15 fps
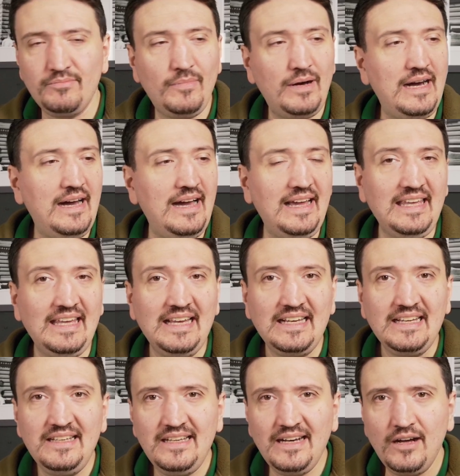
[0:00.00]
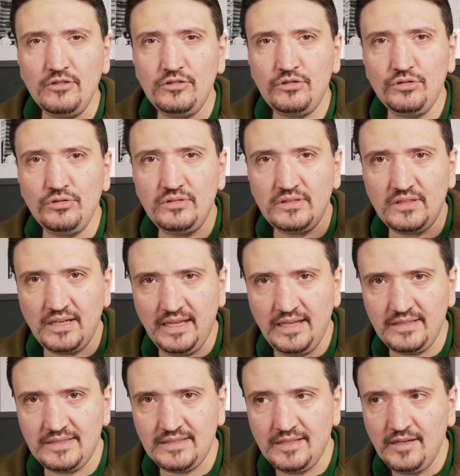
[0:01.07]
my go-to
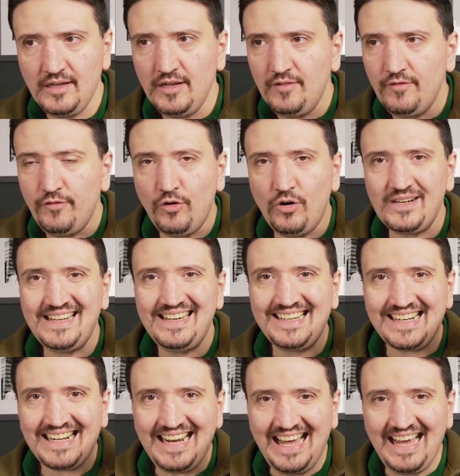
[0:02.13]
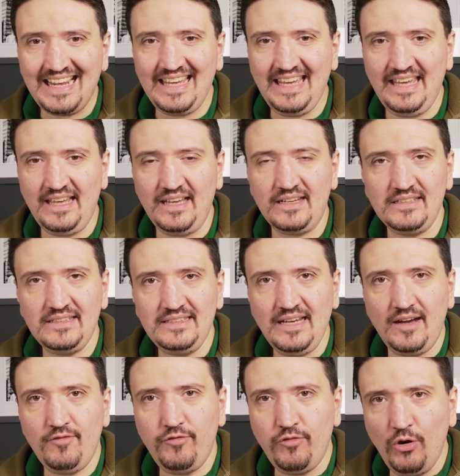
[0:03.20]
tricks for racking
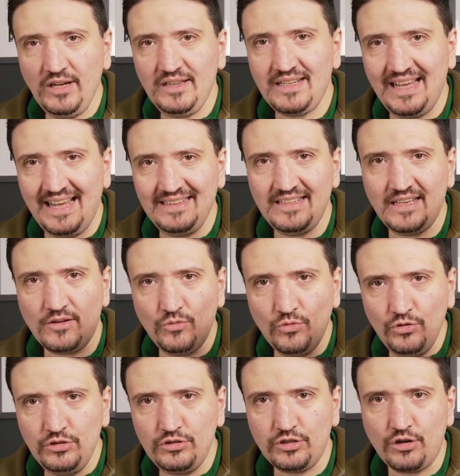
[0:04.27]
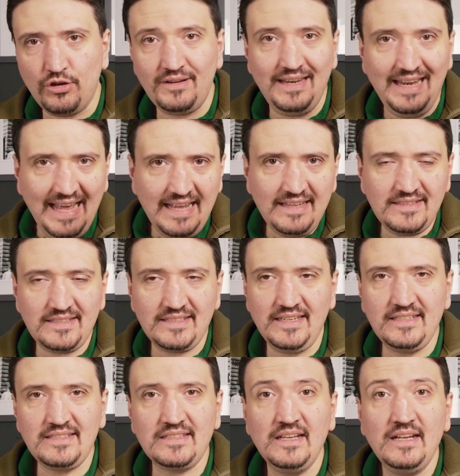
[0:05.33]
the Voigtländer Ultron
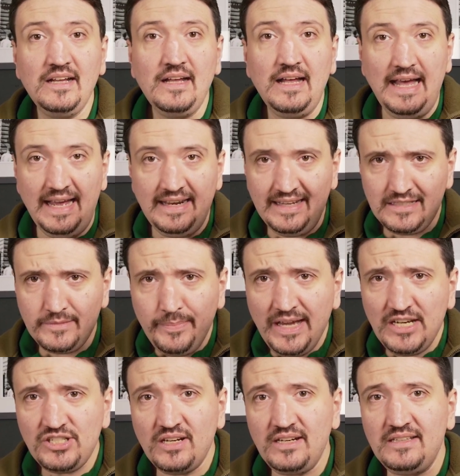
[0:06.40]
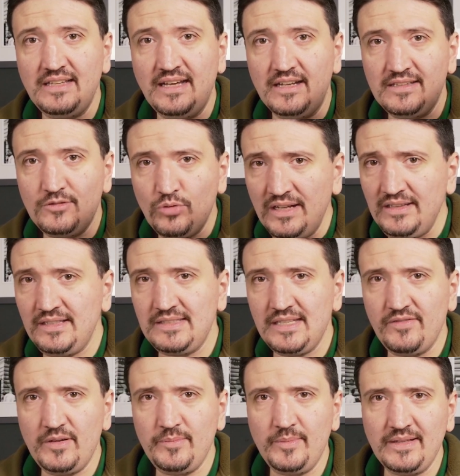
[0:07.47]
lenses and especially the
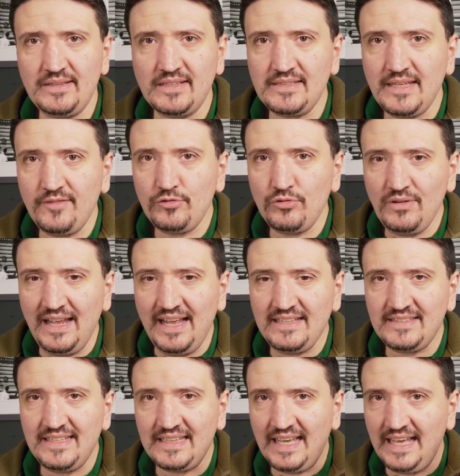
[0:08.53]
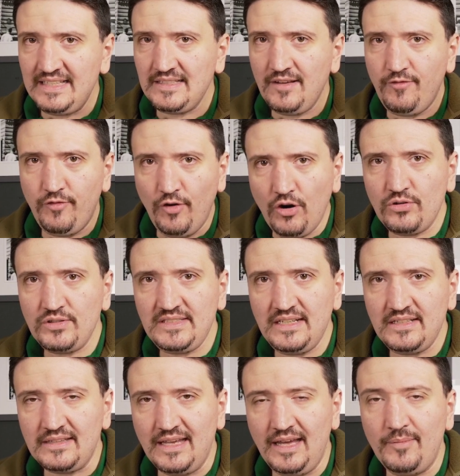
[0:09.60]
27mm f2 lens that has a
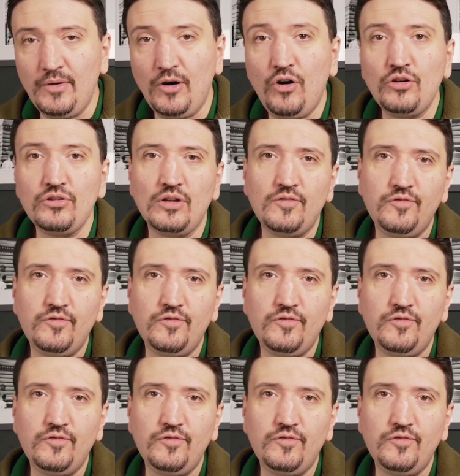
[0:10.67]
focusing tab on your